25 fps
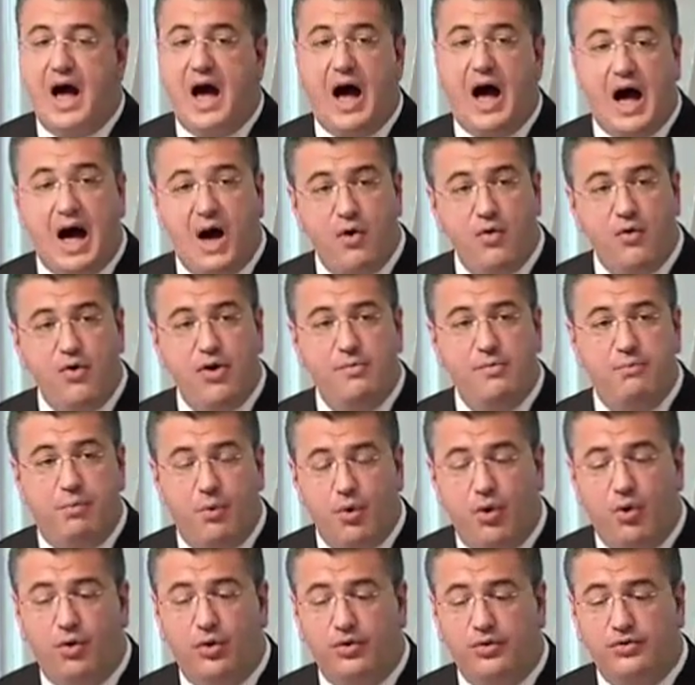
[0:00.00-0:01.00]
Our
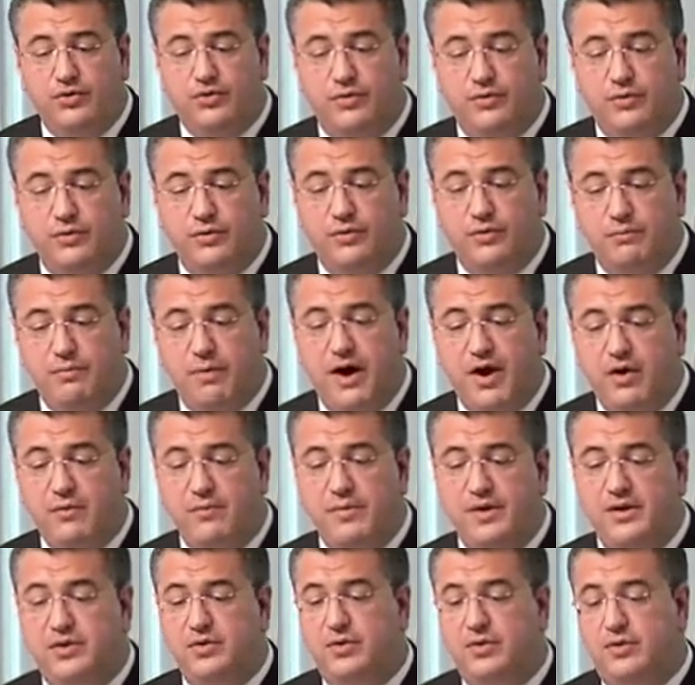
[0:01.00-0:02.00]
report, the
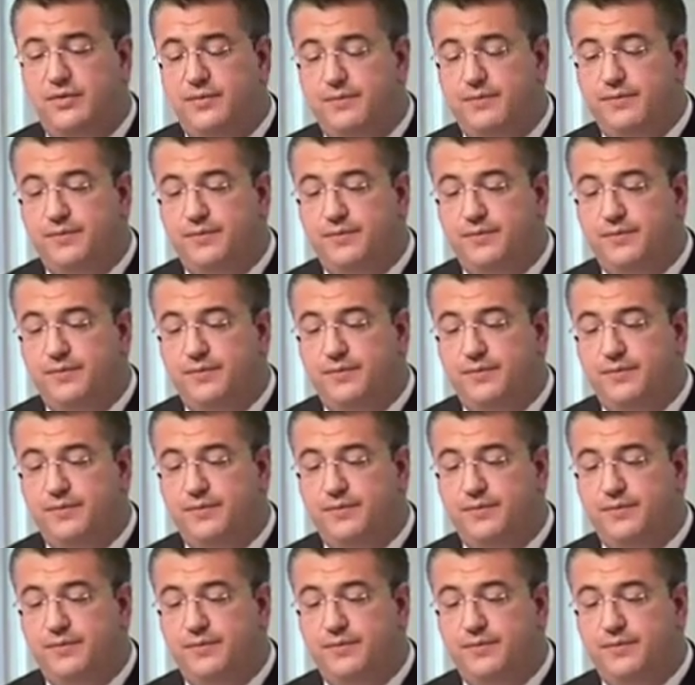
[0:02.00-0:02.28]
Barometer,